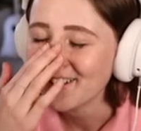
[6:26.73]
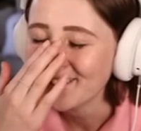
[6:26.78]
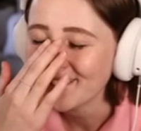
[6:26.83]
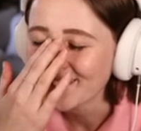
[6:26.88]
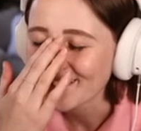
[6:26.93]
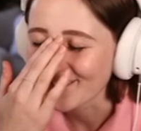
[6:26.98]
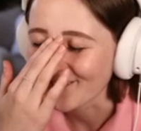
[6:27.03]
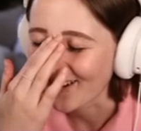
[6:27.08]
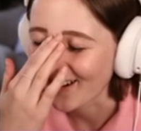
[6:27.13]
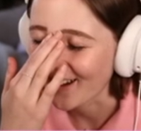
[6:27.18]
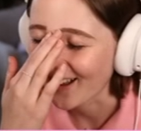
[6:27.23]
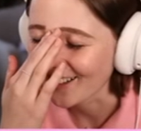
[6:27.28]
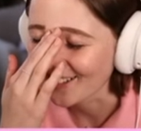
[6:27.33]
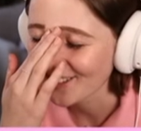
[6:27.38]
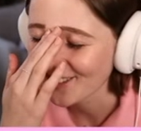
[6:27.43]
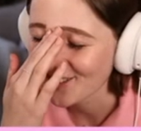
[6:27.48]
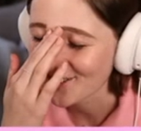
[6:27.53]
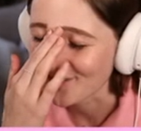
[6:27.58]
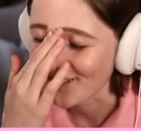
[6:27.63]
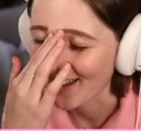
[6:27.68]
So I got to
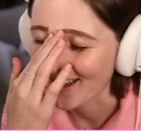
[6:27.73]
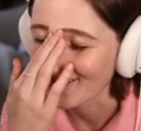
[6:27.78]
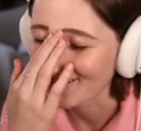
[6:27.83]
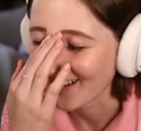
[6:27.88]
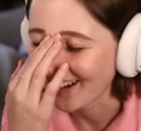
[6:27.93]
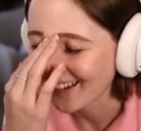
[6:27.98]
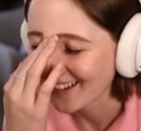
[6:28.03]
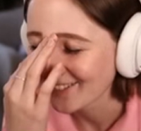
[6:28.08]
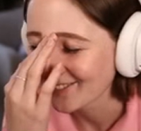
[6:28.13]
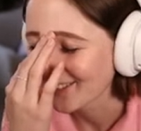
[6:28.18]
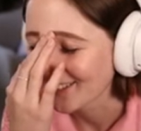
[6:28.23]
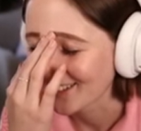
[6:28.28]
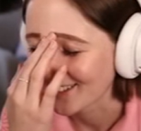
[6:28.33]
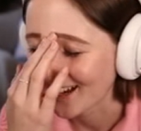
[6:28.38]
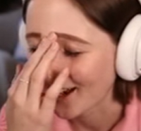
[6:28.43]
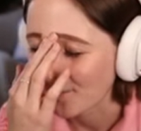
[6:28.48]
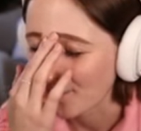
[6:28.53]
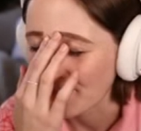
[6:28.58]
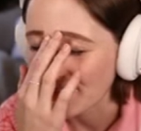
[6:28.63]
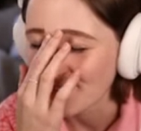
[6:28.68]
the vet, right, with
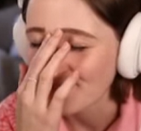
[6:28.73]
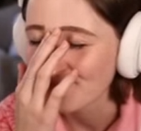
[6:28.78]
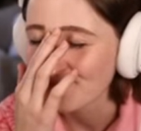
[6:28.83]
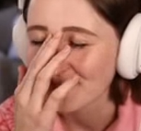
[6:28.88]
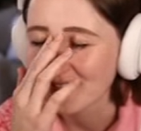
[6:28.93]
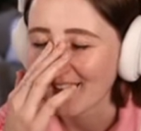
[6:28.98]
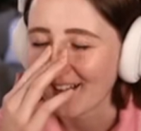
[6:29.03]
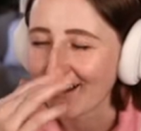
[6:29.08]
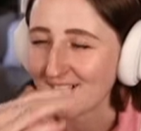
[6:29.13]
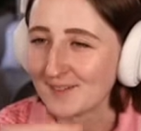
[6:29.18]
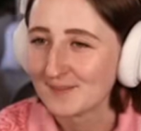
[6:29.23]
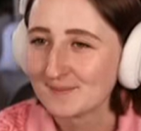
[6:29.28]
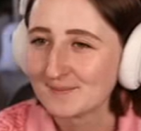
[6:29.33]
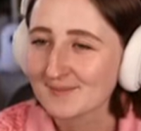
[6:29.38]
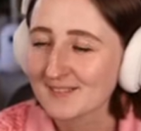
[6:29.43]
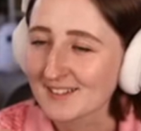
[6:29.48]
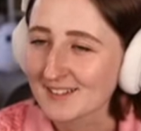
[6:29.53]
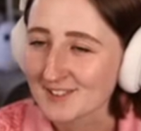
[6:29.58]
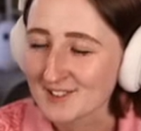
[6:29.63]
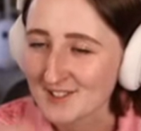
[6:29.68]
Snappy, because um,
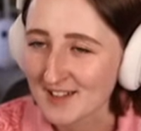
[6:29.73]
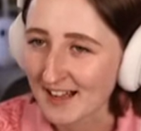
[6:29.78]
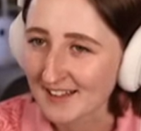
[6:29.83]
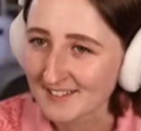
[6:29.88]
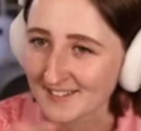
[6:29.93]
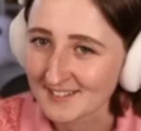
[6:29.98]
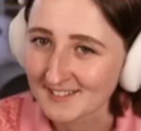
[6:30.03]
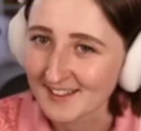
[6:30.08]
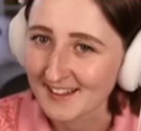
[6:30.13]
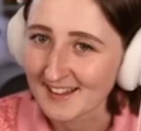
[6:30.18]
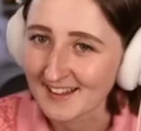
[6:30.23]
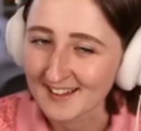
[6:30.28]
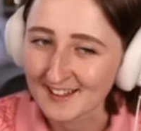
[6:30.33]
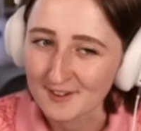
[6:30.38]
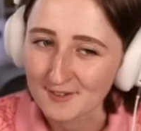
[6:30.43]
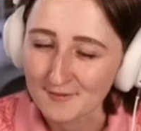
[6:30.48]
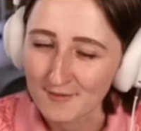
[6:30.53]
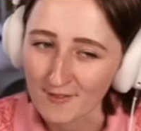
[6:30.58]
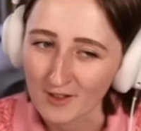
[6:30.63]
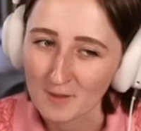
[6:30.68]
she had to like get a
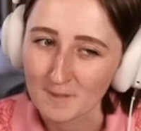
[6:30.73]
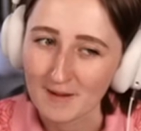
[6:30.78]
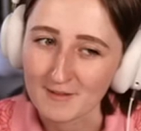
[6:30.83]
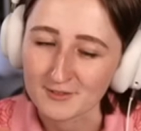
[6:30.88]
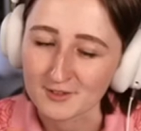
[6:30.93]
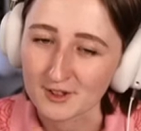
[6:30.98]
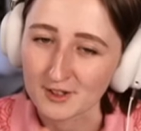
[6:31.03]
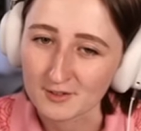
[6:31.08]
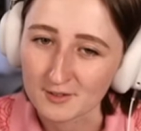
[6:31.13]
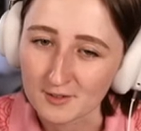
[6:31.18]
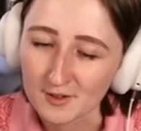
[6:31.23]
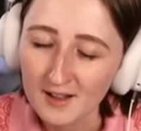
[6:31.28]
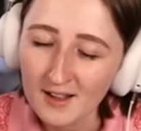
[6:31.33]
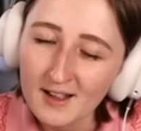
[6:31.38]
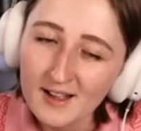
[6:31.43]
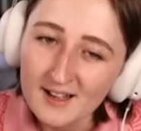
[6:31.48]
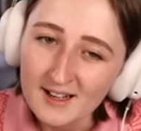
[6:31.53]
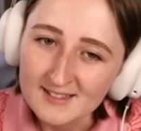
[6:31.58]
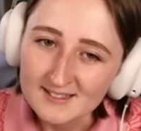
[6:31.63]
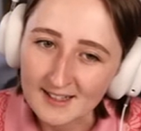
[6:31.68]
follow up after her
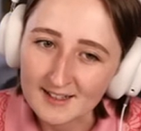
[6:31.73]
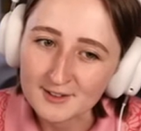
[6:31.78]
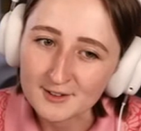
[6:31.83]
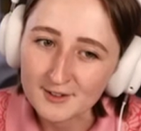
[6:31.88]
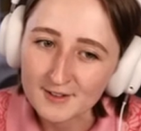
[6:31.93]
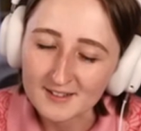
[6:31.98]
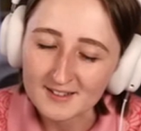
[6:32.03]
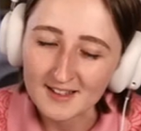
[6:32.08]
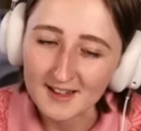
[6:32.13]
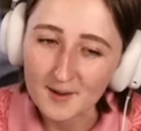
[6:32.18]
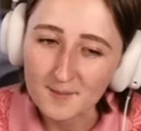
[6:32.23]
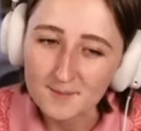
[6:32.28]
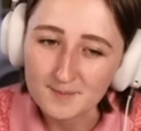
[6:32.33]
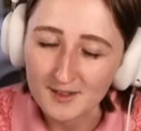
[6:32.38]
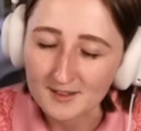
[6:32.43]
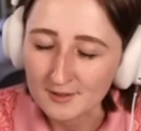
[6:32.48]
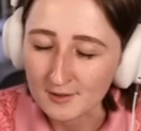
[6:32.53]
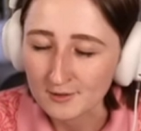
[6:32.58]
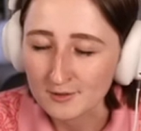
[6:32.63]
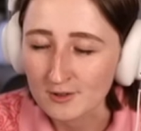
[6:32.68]
dental exam,
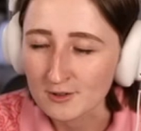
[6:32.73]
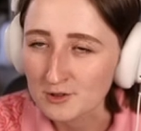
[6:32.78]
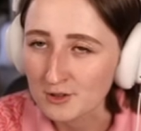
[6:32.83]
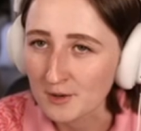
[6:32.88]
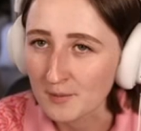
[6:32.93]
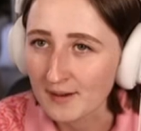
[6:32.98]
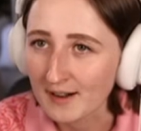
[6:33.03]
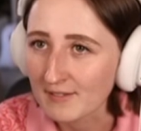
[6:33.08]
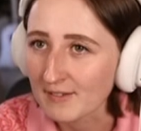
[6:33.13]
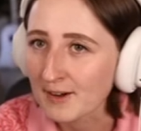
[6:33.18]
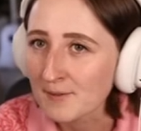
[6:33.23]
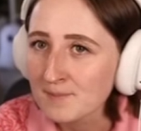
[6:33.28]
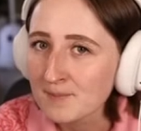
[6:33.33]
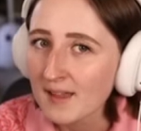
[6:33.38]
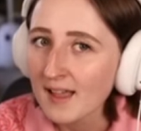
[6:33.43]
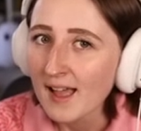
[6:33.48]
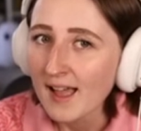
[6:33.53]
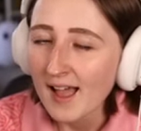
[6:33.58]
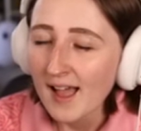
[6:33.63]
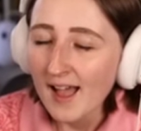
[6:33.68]
dental surgery, whatever.
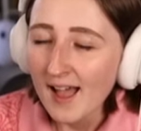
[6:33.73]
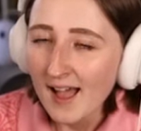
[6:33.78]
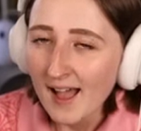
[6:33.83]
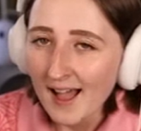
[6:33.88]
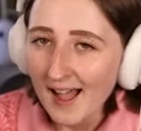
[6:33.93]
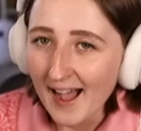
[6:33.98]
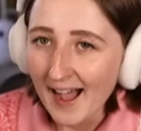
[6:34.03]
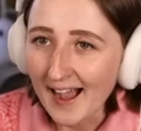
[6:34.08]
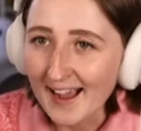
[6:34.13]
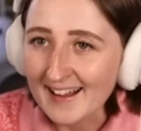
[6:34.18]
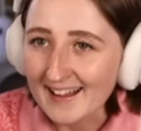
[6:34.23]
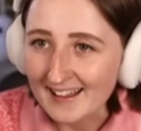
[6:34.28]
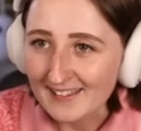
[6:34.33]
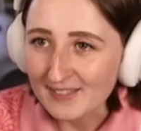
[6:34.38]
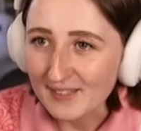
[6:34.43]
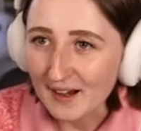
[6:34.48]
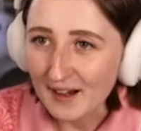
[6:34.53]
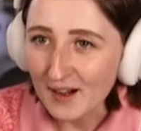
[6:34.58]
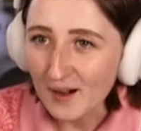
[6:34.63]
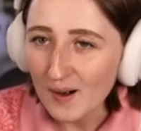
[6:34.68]
I get
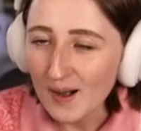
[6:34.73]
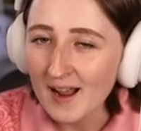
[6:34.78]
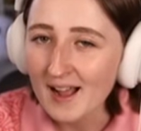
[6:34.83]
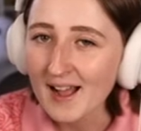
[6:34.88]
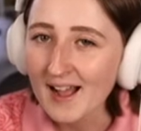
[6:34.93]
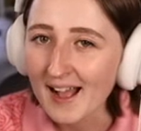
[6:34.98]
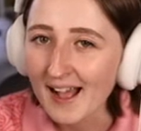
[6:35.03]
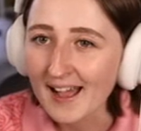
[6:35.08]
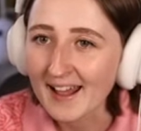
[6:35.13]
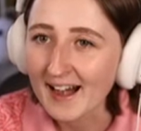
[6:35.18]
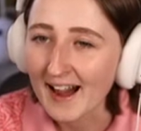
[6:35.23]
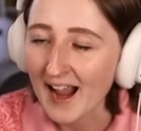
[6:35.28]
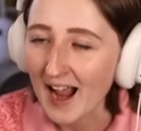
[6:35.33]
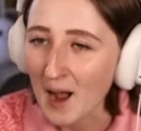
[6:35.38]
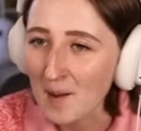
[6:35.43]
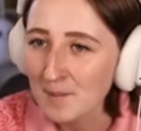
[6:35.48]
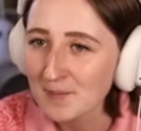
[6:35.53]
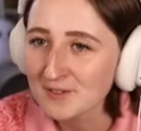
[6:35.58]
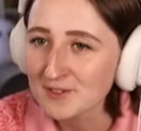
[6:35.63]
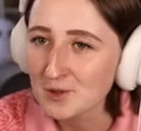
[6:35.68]
there and I
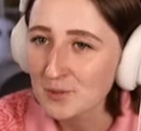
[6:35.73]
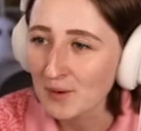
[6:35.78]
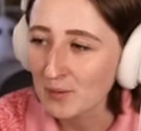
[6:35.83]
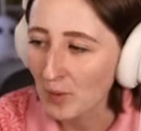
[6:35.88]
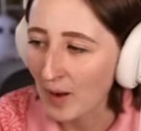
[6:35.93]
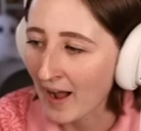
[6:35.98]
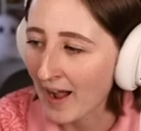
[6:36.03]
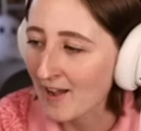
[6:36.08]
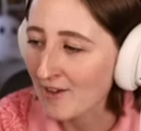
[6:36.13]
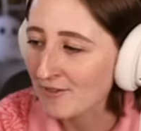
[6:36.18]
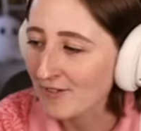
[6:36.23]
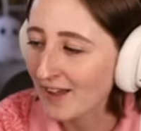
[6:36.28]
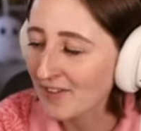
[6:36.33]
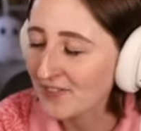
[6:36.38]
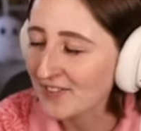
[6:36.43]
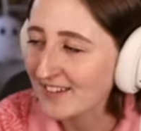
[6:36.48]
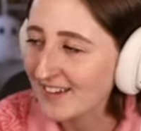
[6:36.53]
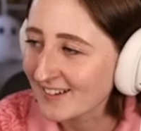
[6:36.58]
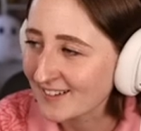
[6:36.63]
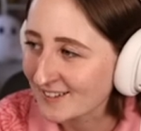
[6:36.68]
happen to arrive at
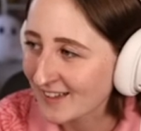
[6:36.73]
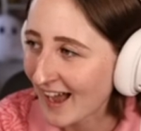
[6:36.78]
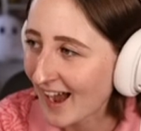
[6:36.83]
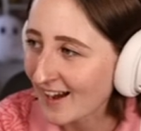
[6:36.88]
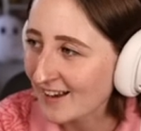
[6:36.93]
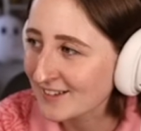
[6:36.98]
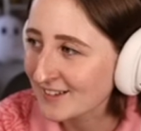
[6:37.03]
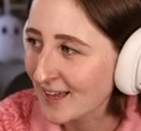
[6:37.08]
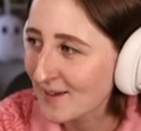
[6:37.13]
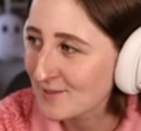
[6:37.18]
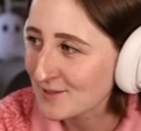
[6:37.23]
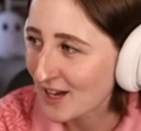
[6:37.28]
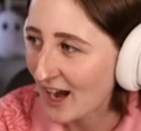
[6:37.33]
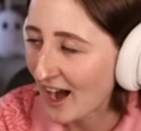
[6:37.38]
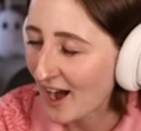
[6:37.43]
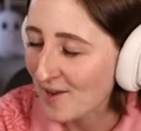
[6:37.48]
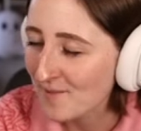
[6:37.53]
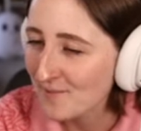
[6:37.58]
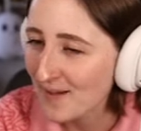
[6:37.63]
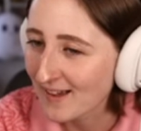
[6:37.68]
the exact same
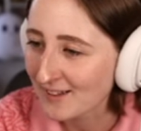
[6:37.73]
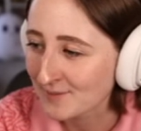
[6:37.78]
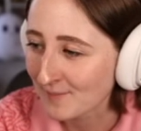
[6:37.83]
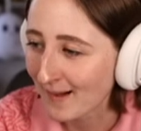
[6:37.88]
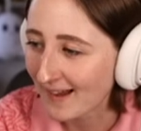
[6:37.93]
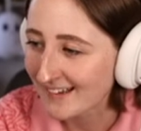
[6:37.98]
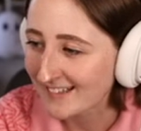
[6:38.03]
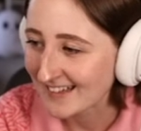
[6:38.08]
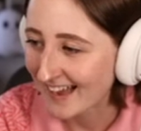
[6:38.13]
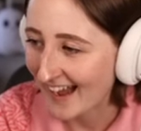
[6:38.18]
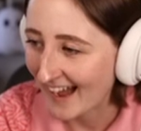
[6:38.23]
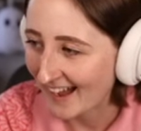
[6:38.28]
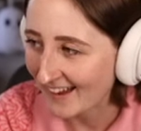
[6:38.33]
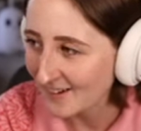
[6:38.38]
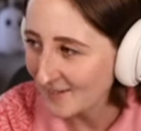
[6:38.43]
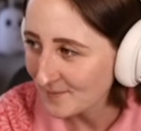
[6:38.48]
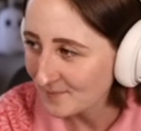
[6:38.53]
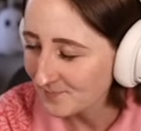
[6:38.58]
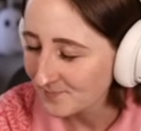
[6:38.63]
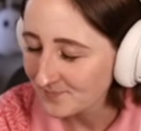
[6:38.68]
time as my dad
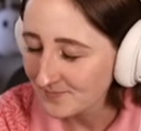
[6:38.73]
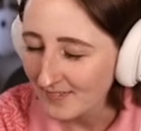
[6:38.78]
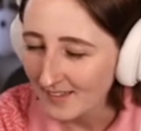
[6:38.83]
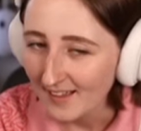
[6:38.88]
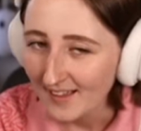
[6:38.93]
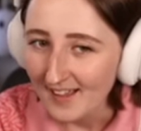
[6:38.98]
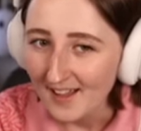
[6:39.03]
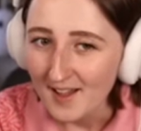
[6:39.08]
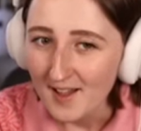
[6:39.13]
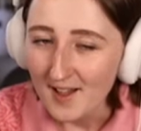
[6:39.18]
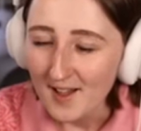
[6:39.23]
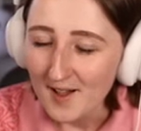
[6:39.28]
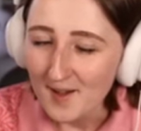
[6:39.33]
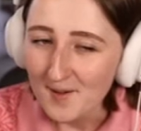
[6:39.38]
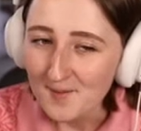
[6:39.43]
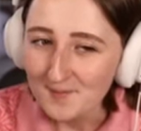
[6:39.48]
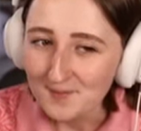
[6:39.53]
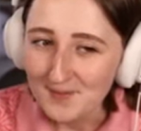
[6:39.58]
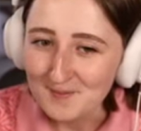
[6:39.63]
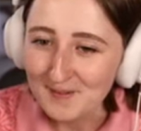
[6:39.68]

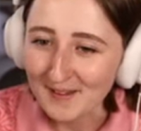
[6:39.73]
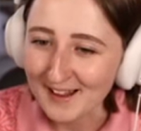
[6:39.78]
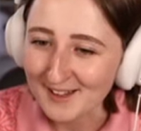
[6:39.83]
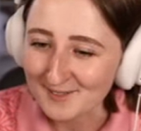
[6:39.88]
because